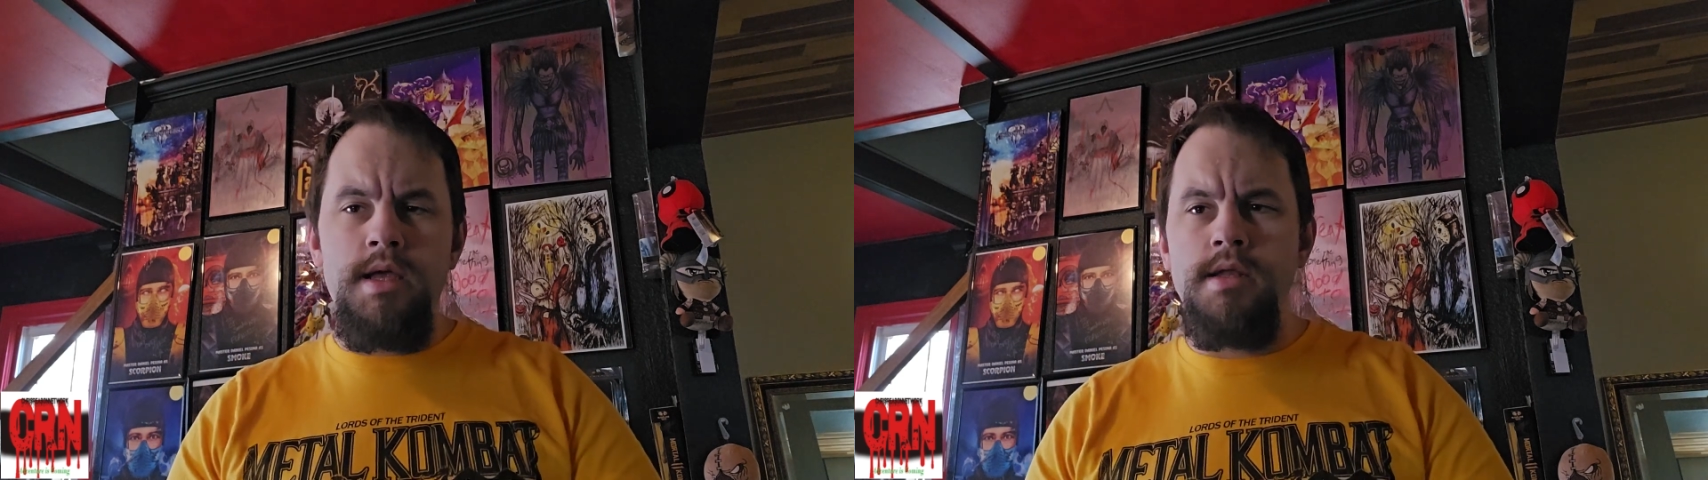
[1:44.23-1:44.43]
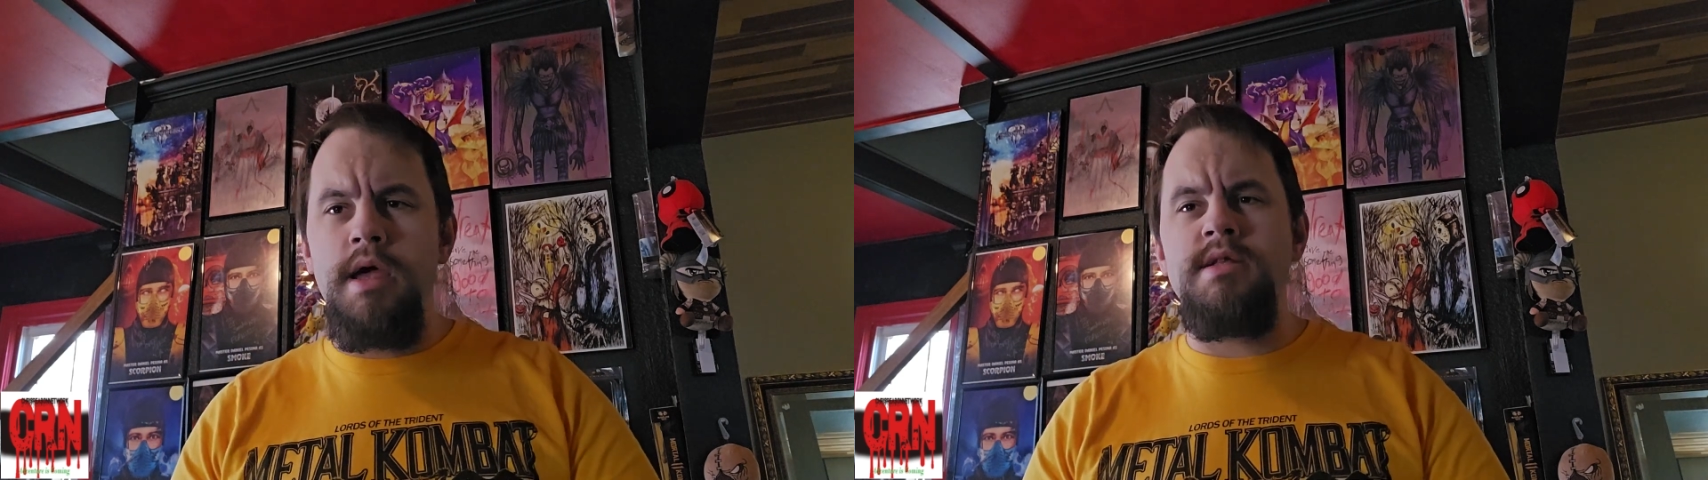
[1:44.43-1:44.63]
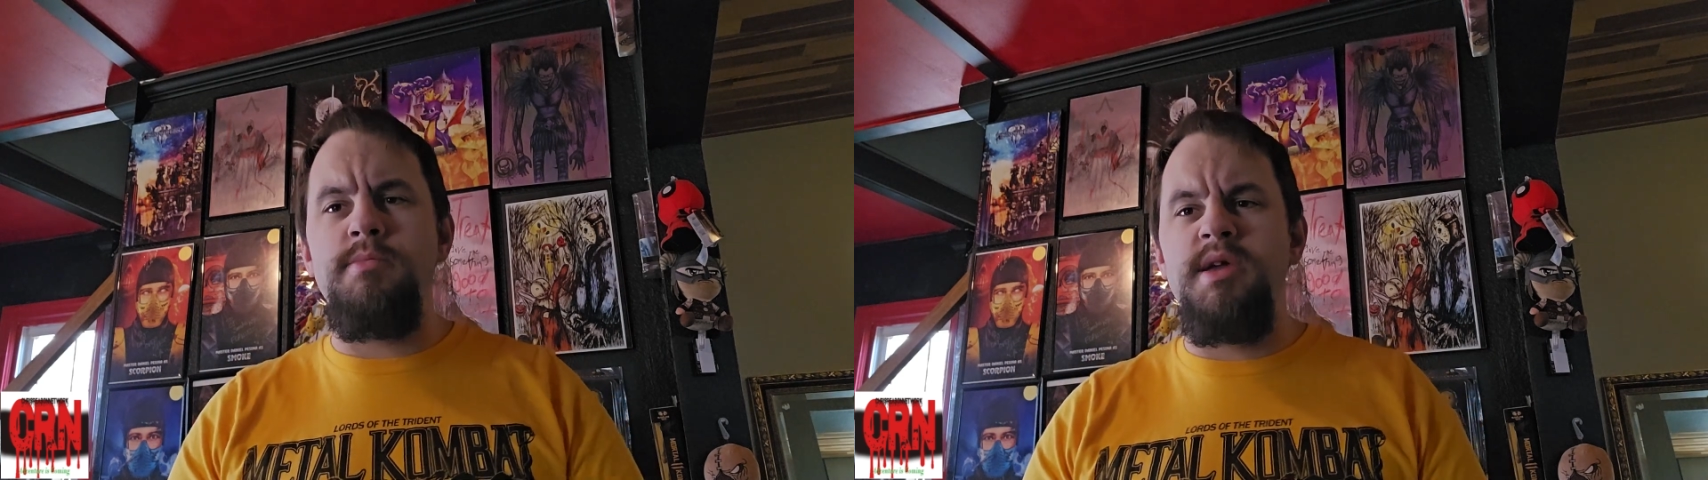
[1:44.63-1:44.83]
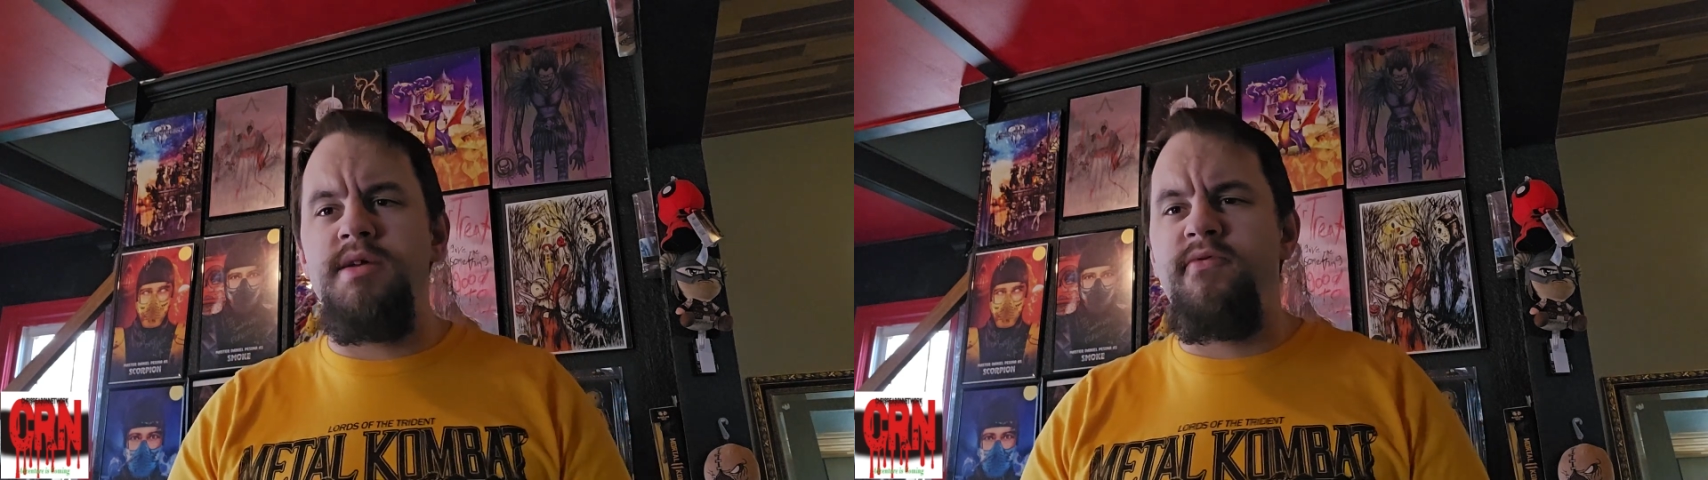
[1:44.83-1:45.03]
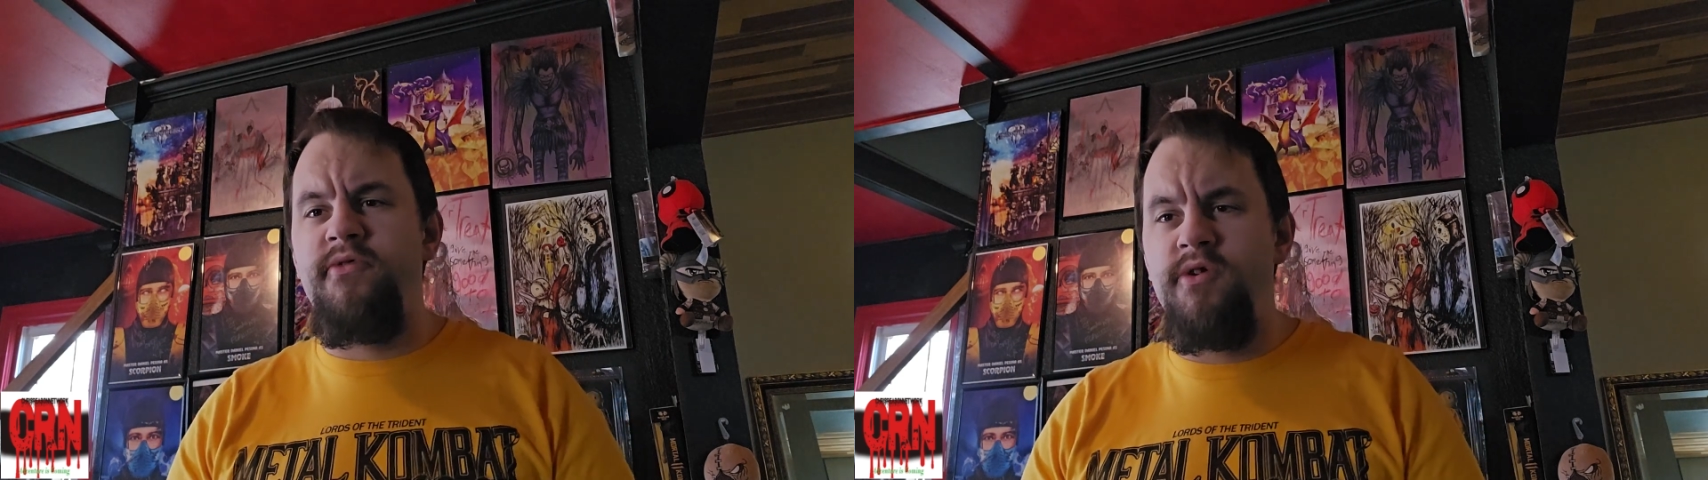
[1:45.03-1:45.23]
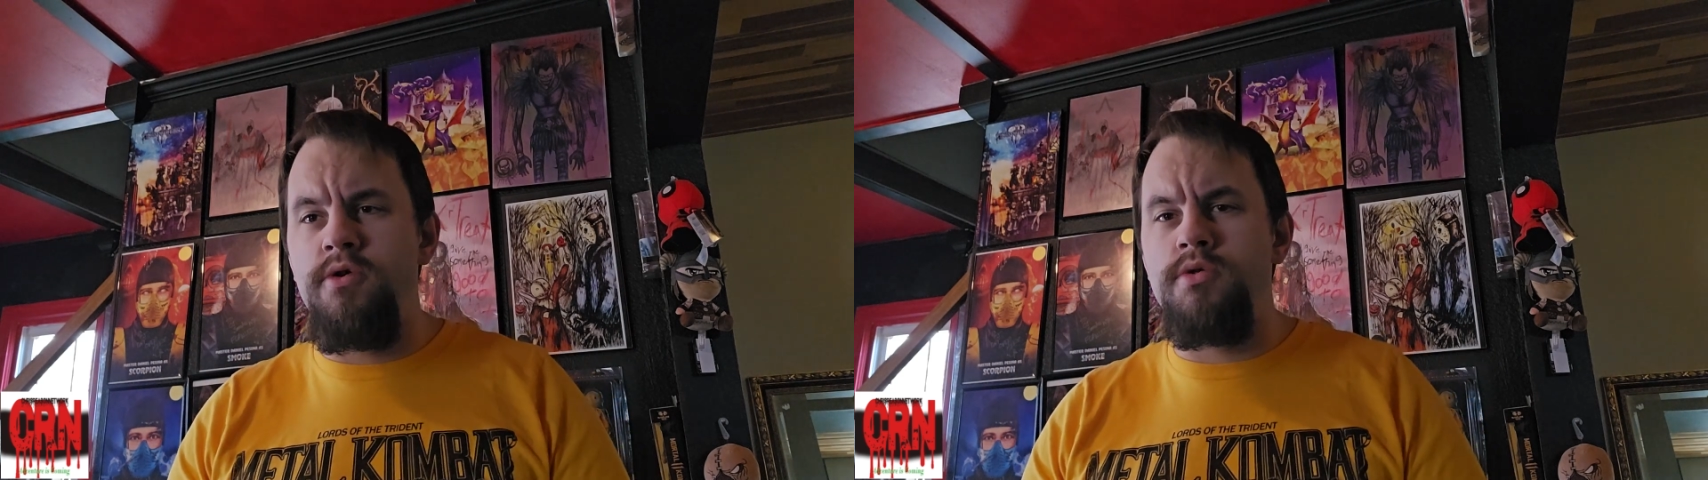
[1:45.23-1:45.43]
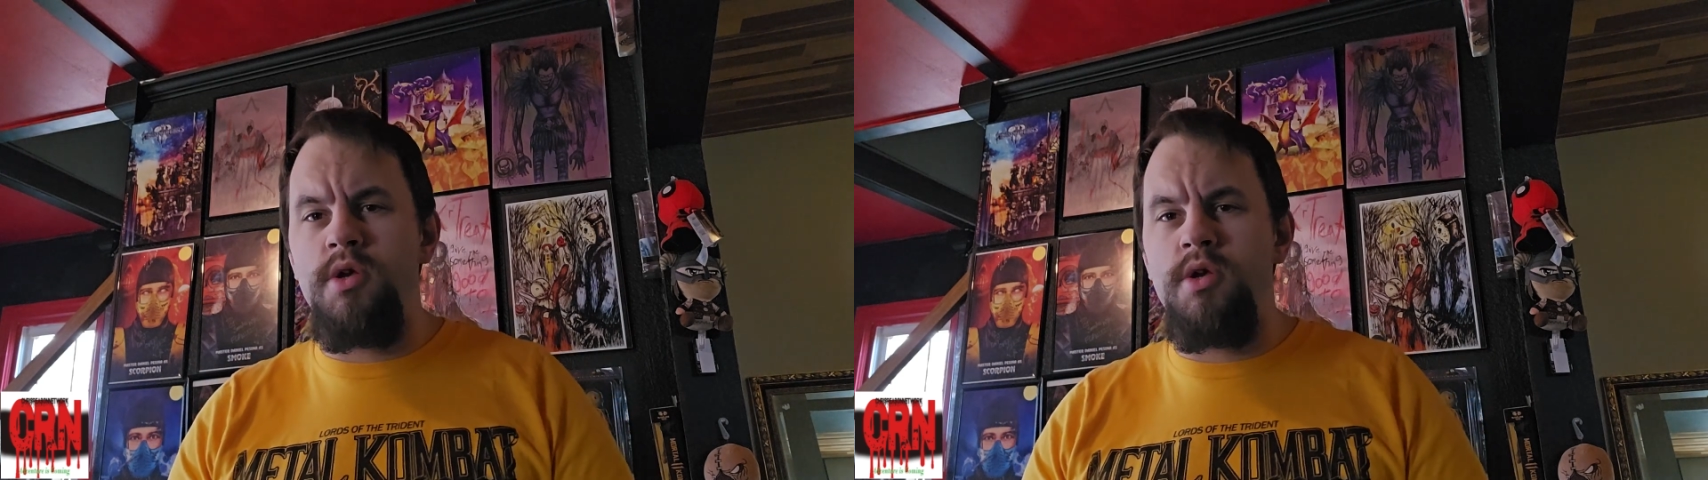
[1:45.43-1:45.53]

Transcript: not to be confused